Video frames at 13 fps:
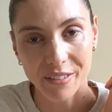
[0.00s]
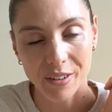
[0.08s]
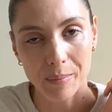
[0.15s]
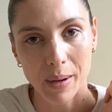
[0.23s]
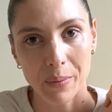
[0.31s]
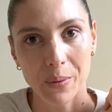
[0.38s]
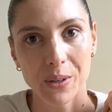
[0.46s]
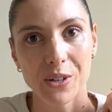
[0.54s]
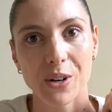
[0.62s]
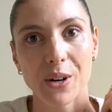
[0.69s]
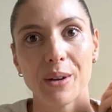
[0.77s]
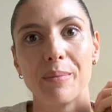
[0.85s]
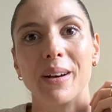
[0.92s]
from my
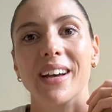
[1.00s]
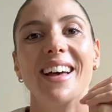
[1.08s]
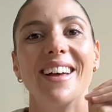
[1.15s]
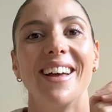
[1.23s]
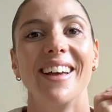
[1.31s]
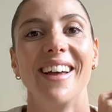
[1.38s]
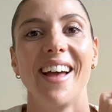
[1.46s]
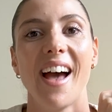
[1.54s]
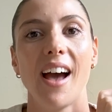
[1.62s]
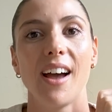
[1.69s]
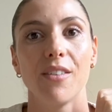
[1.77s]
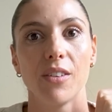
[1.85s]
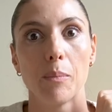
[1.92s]
wardrobe. I
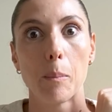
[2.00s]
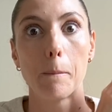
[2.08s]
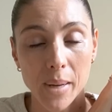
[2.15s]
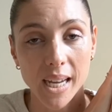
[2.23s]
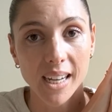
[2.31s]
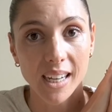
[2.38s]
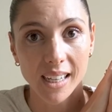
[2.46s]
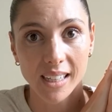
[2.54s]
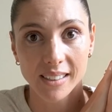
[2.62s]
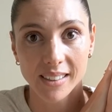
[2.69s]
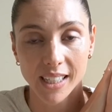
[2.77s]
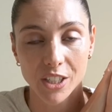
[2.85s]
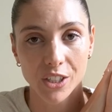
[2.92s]
have a big
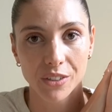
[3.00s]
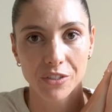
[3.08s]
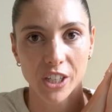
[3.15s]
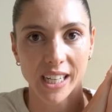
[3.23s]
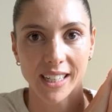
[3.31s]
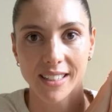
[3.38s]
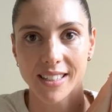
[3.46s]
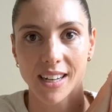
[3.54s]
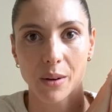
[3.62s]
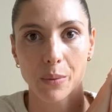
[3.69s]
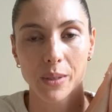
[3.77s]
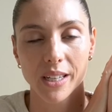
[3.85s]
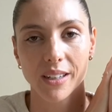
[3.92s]
collection of jeans and
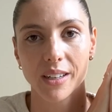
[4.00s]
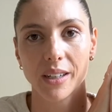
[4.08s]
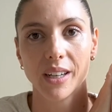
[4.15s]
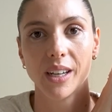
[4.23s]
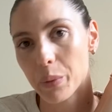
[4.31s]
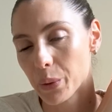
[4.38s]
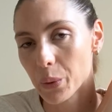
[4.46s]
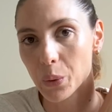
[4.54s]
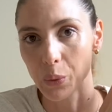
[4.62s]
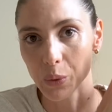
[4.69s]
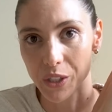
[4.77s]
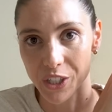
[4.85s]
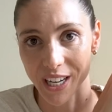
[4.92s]
I wasn't gonna put
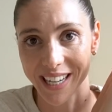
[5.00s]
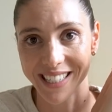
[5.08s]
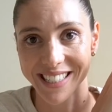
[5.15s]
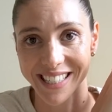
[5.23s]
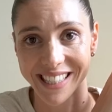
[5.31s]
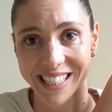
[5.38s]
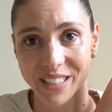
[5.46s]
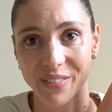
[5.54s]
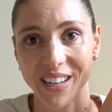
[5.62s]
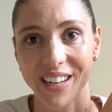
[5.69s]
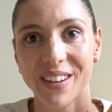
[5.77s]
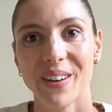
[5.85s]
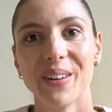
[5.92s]
all the jeans in this
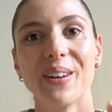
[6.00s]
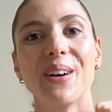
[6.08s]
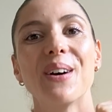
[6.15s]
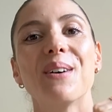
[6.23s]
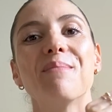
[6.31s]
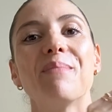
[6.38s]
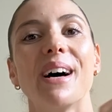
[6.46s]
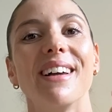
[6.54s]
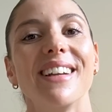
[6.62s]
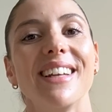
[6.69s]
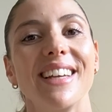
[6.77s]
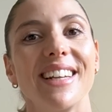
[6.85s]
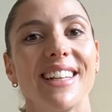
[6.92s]
video, but
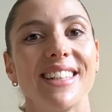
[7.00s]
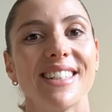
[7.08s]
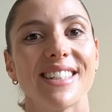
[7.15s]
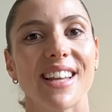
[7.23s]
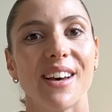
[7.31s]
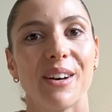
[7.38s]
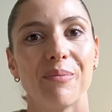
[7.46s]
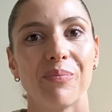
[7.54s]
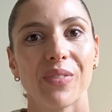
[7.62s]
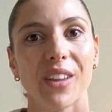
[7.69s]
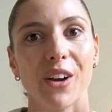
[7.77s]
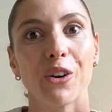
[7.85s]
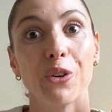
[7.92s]
it is
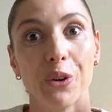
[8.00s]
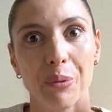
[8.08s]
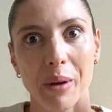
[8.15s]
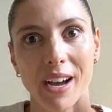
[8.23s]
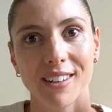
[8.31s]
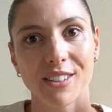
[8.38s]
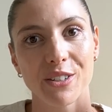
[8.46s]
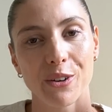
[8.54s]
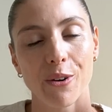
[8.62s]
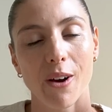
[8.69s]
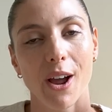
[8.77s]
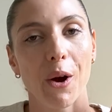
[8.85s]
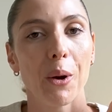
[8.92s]
a good amount.
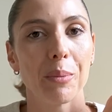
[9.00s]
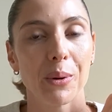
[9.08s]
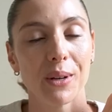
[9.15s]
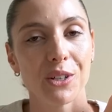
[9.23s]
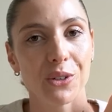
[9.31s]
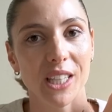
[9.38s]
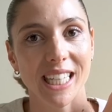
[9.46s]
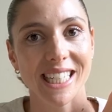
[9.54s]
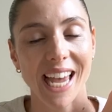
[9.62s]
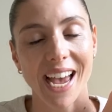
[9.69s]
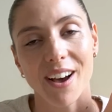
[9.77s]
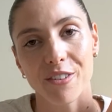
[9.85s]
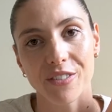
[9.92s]
So I hope you enjoy these
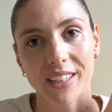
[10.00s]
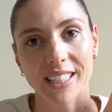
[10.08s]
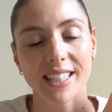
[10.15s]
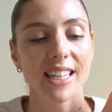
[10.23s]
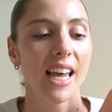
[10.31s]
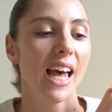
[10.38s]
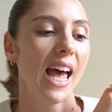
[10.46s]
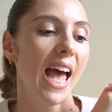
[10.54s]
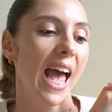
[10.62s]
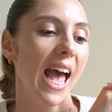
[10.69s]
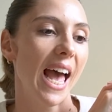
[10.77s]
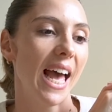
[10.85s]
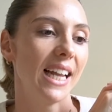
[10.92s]
outfits.
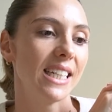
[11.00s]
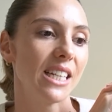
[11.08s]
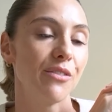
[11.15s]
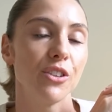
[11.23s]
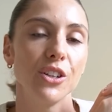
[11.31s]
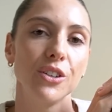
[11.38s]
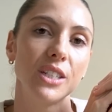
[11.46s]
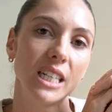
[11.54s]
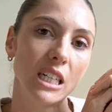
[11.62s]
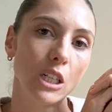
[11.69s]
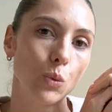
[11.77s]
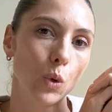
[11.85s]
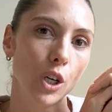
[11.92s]
And if you
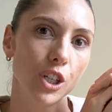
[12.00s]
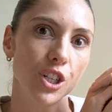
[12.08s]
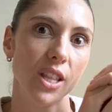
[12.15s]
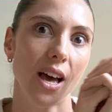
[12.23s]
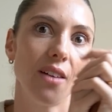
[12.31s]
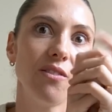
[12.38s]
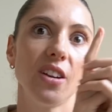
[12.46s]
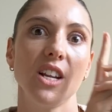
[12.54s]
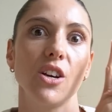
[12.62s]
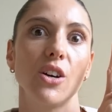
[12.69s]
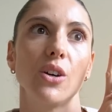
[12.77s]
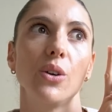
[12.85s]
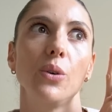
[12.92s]
didn't watch that
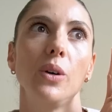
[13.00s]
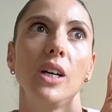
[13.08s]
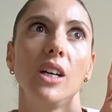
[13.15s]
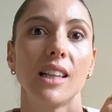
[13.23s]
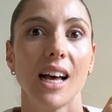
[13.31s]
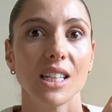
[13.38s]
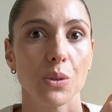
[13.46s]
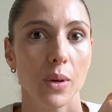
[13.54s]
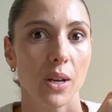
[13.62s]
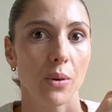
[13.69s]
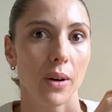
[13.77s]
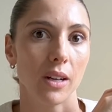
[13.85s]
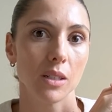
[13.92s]
video last
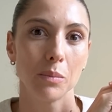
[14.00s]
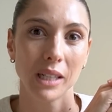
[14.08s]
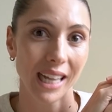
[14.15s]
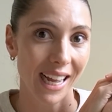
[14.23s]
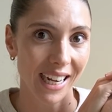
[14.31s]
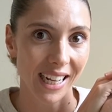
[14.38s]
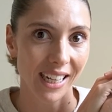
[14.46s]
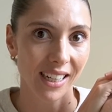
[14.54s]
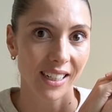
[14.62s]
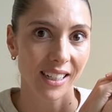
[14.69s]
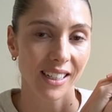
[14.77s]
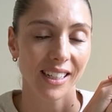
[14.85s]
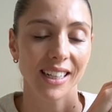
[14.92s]
week when I was planning,
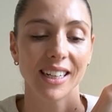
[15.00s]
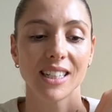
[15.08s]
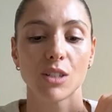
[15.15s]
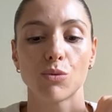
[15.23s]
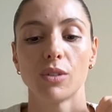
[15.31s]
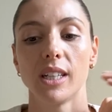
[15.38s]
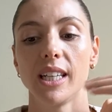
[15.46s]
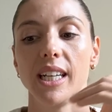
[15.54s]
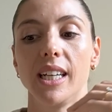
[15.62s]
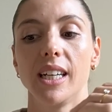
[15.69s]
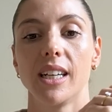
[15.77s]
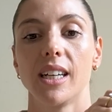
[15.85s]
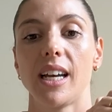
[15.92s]
it is
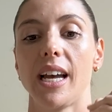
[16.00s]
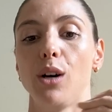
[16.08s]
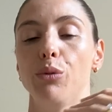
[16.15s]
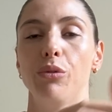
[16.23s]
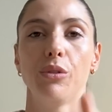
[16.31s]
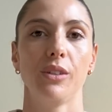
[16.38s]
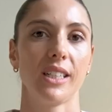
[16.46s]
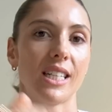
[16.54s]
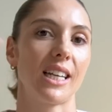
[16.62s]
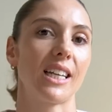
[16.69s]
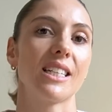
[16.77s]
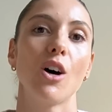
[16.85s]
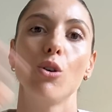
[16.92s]
really helpful. It's
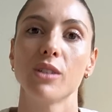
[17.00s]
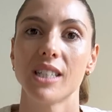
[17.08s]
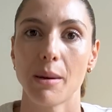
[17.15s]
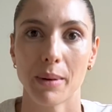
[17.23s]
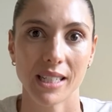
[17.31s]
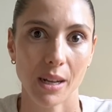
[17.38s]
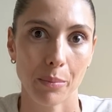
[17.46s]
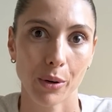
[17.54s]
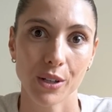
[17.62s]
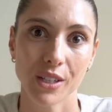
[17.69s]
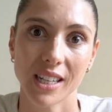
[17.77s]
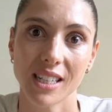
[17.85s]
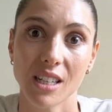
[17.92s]
like a whole step-by-step
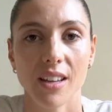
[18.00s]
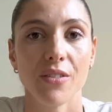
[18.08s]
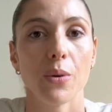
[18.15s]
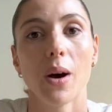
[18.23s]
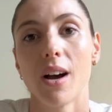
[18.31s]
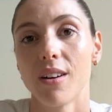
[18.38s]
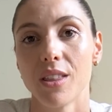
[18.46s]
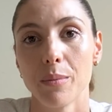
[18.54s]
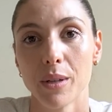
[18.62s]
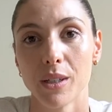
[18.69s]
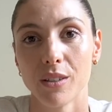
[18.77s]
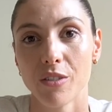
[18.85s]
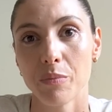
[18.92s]
process. If you are in the
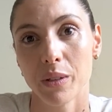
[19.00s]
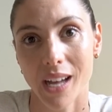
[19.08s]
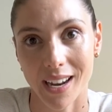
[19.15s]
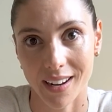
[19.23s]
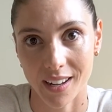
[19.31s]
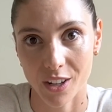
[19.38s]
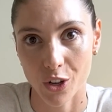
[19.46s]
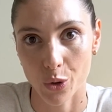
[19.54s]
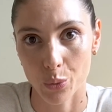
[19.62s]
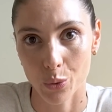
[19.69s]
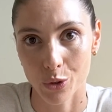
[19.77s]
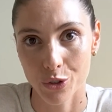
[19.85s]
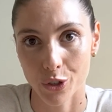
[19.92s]
middle of planning your
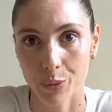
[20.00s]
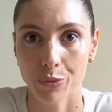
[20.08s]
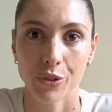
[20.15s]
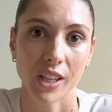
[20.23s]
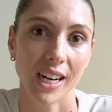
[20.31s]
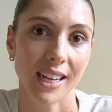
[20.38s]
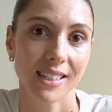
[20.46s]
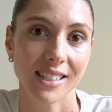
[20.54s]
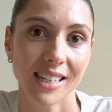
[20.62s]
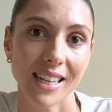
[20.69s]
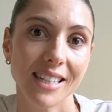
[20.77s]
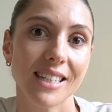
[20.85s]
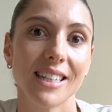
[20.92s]
wardrobe for the next
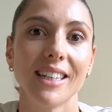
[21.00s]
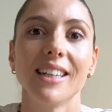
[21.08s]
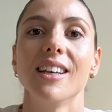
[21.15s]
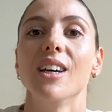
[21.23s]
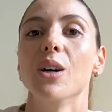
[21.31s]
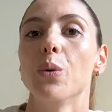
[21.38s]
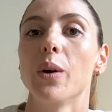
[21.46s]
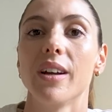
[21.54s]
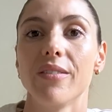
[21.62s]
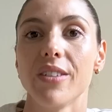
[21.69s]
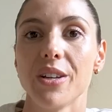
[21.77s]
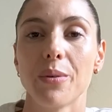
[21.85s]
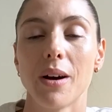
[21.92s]
season,
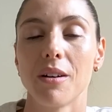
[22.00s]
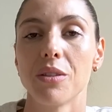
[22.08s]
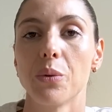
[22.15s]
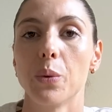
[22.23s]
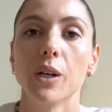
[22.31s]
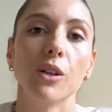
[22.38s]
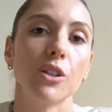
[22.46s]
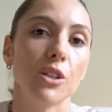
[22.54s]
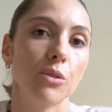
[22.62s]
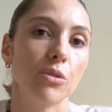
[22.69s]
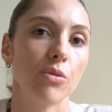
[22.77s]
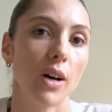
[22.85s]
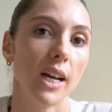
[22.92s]
wherever you are in the world,
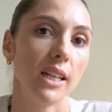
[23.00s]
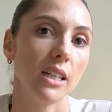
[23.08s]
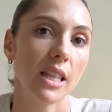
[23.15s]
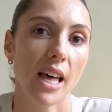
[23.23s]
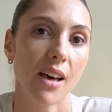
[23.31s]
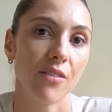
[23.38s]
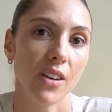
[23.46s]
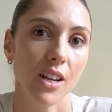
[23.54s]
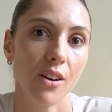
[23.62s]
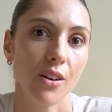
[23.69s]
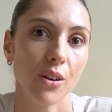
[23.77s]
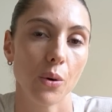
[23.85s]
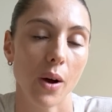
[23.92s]
you'll find that
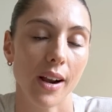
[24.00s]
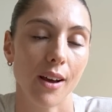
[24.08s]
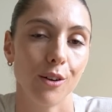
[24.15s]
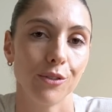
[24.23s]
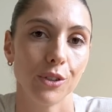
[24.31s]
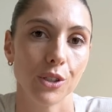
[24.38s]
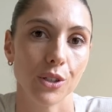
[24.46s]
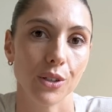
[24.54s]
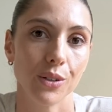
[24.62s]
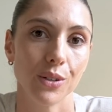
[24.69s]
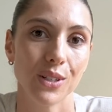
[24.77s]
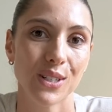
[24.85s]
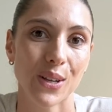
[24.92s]
video quite helpful too.
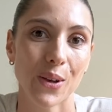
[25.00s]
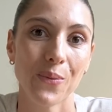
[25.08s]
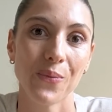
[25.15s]
So